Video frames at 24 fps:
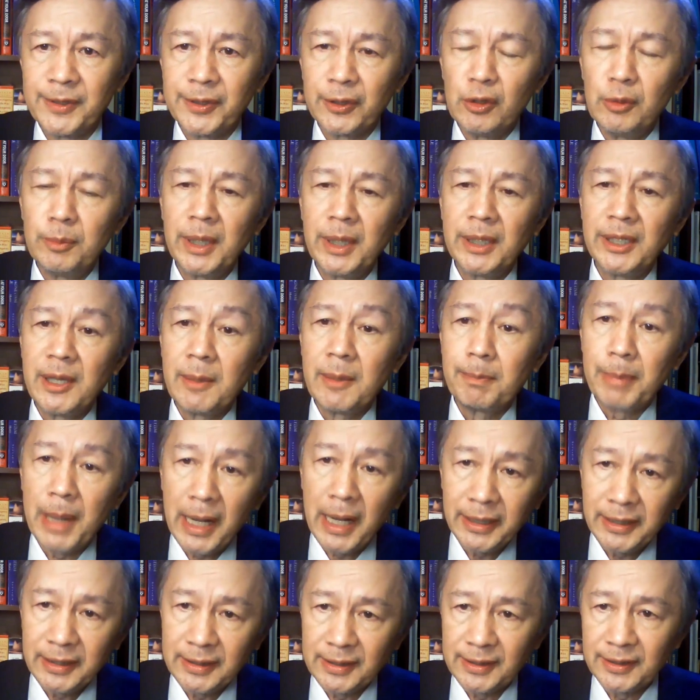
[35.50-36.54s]
so many
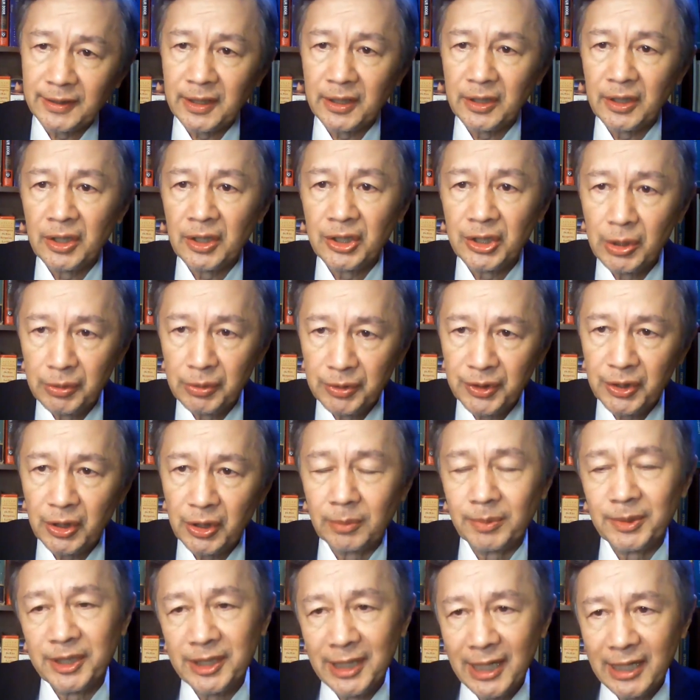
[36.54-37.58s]
biased
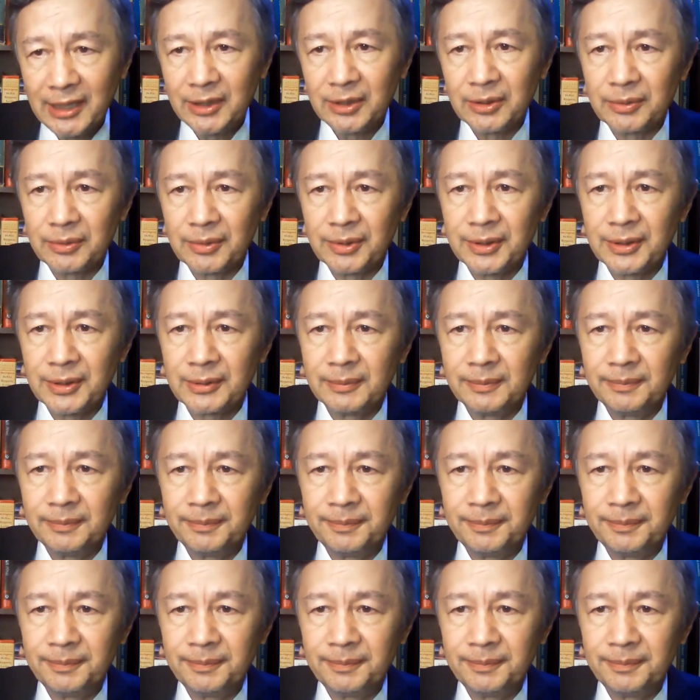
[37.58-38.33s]
YouTube channels.